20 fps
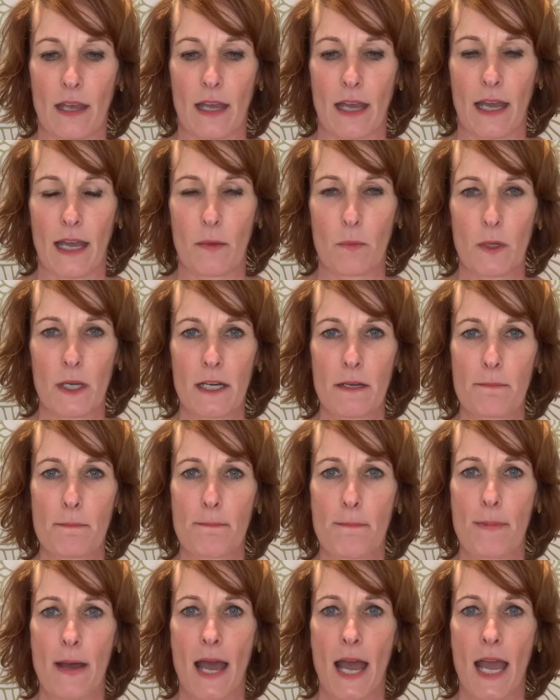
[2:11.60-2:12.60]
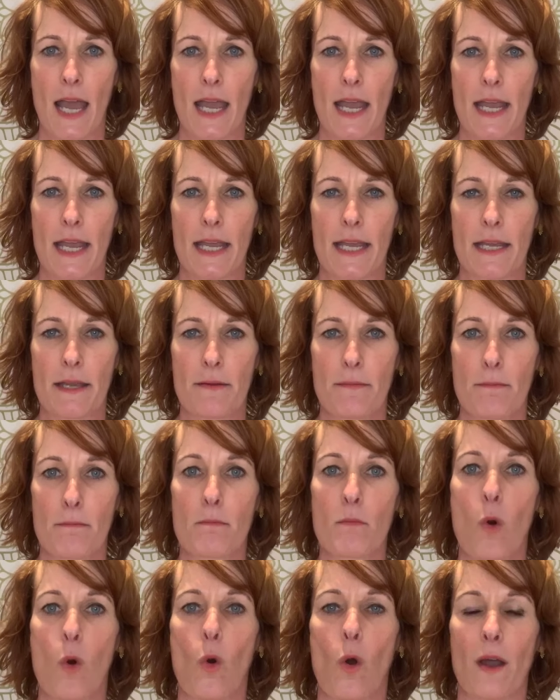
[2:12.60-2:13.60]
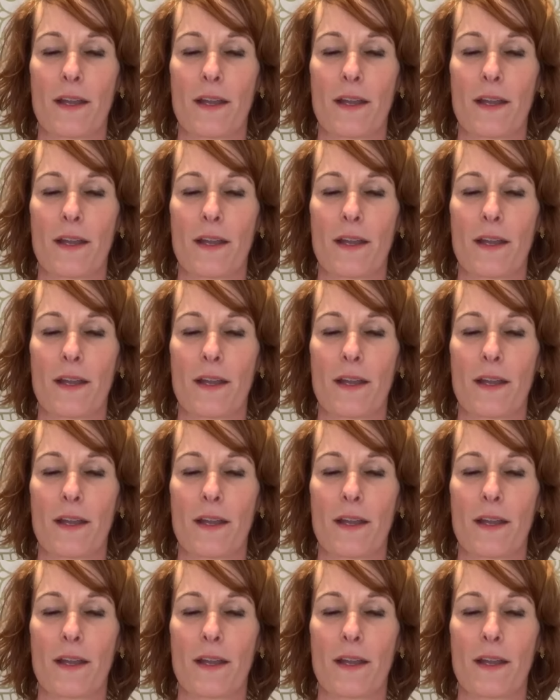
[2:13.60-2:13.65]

And we're going to pay more